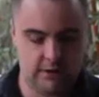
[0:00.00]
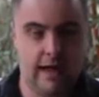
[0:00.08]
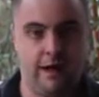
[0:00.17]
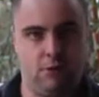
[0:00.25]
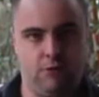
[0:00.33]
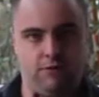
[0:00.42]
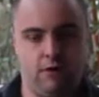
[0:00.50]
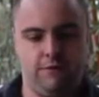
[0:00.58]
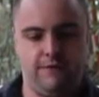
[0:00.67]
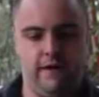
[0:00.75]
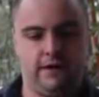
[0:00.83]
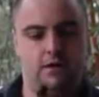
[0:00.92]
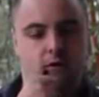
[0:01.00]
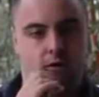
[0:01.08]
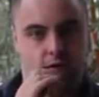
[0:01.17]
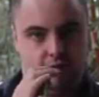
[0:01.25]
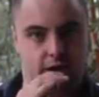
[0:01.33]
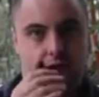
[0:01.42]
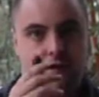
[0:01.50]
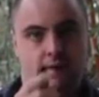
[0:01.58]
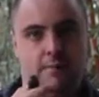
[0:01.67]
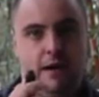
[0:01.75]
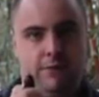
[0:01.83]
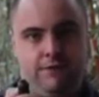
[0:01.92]
and also the fact that you can stick it in your
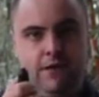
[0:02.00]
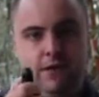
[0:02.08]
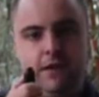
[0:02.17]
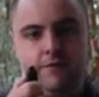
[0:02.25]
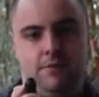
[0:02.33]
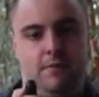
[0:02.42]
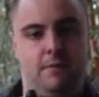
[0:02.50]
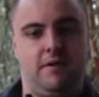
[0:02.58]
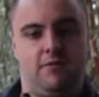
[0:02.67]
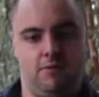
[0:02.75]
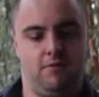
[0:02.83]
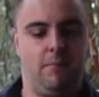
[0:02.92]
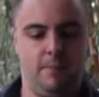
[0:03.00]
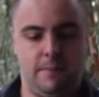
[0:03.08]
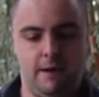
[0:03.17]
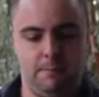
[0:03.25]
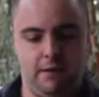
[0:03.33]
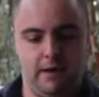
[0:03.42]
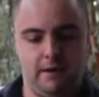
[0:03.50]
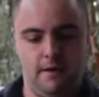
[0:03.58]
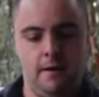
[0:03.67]
mouth fairly comfortably because of the bite plate.